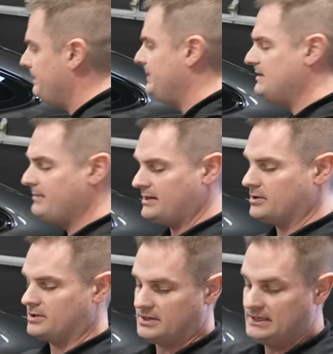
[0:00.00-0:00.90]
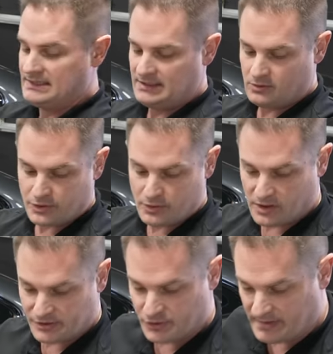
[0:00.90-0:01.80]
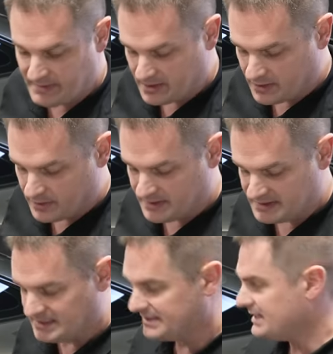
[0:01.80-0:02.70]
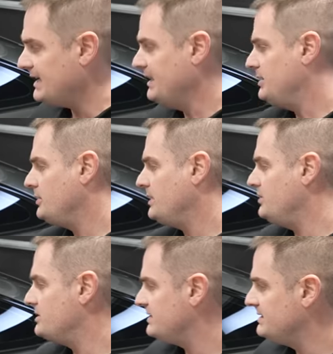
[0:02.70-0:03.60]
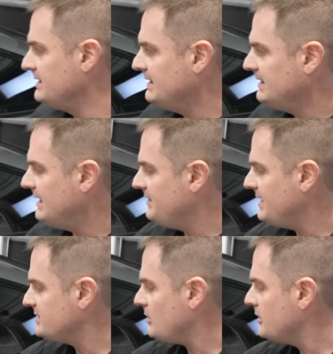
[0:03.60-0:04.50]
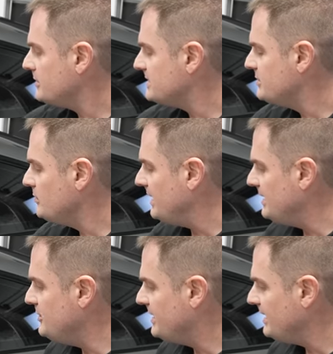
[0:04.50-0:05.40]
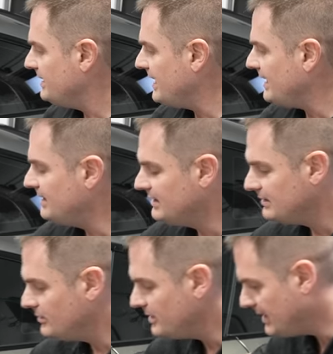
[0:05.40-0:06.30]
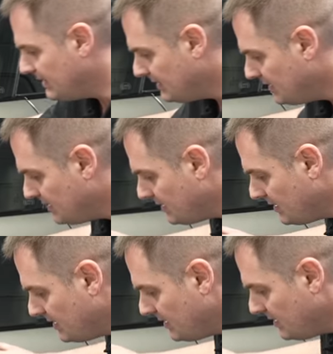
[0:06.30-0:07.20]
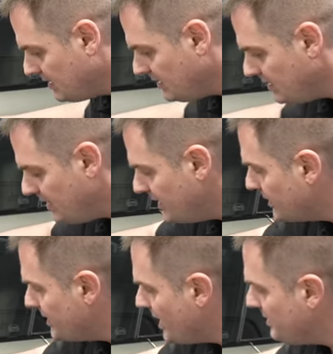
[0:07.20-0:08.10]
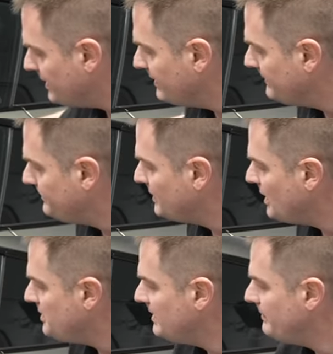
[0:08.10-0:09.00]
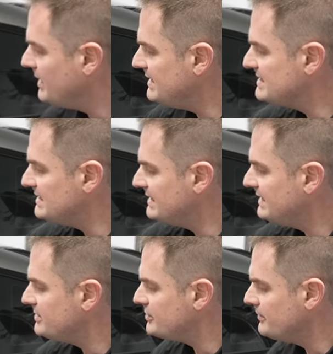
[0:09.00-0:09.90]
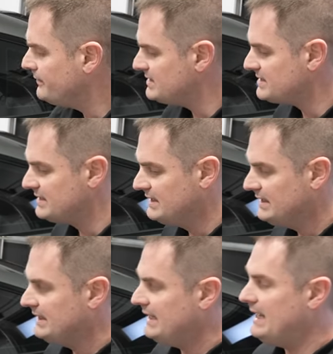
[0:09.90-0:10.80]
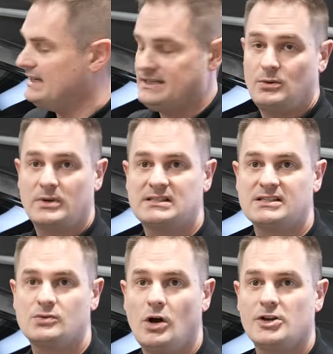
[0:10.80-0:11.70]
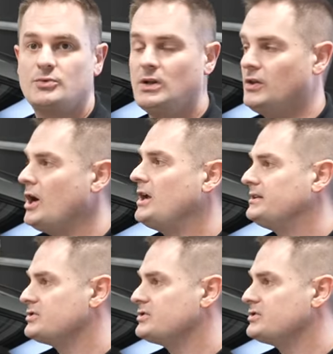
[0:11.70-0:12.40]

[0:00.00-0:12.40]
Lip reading: bead maker or you want dream maker or things like that, you can use it. And that's all there is to it. And you get that. Look at that. You're nothing. Nothing but a slick surface. And a rinseless wash will not